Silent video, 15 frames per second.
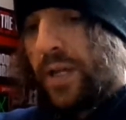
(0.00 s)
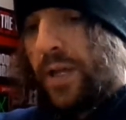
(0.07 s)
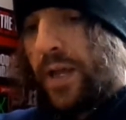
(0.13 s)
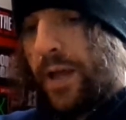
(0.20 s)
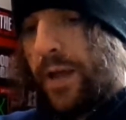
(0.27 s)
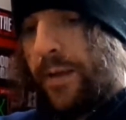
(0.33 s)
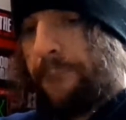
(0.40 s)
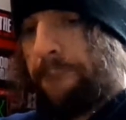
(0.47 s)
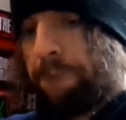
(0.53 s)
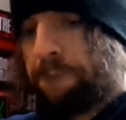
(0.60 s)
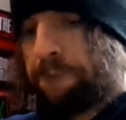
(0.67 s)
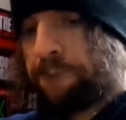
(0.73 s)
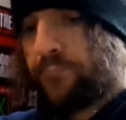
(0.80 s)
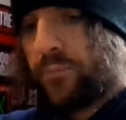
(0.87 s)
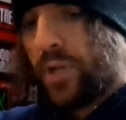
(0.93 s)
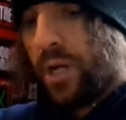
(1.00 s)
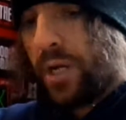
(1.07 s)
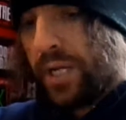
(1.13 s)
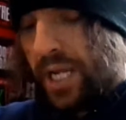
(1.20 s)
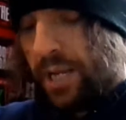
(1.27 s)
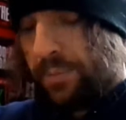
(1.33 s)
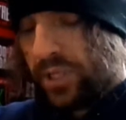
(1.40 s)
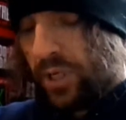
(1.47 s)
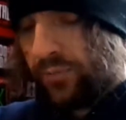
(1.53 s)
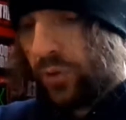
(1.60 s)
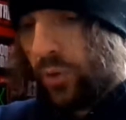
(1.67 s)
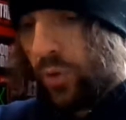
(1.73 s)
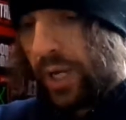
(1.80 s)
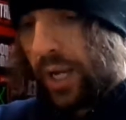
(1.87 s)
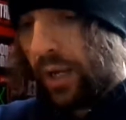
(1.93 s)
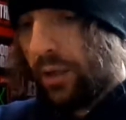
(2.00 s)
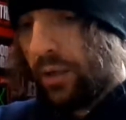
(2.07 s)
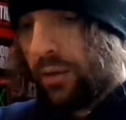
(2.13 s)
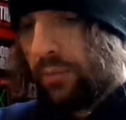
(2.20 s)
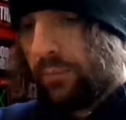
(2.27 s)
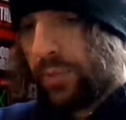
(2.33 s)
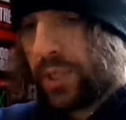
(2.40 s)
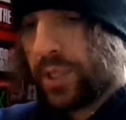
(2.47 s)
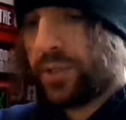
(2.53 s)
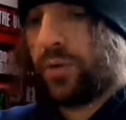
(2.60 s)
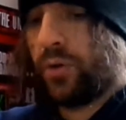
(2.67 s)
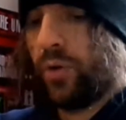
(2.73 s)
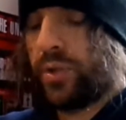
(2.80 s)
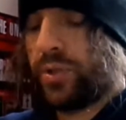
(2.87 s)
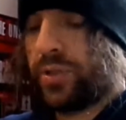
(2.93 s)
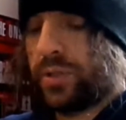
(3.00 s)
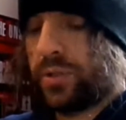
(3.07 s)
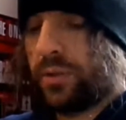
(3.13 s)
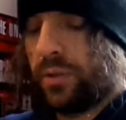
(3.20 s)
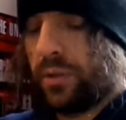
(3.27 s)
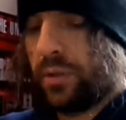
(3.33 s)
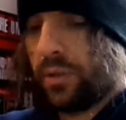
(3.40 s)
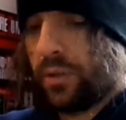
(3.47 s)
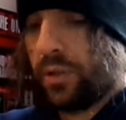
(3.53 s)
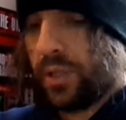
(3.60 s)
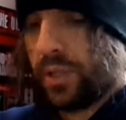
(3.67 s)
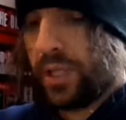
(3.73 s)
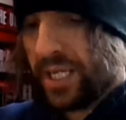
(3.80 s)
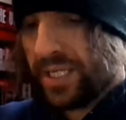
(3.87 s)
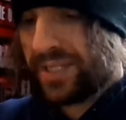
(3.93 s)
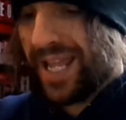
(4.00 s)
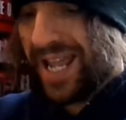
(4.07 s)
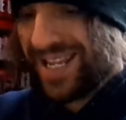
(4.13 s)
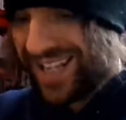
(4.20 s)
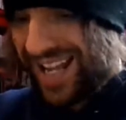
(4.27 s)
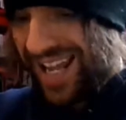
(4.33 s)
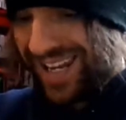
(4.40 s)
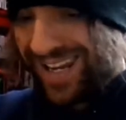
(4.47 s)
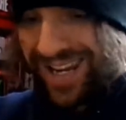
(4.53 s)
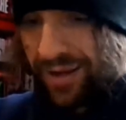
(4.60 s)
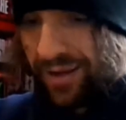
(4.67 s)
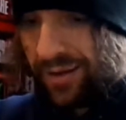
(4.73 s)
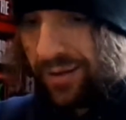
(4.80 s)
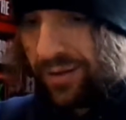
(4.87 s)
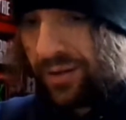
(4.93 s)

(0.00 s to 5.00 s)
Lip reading: I can hear myself talking, because of course, there's Anne here.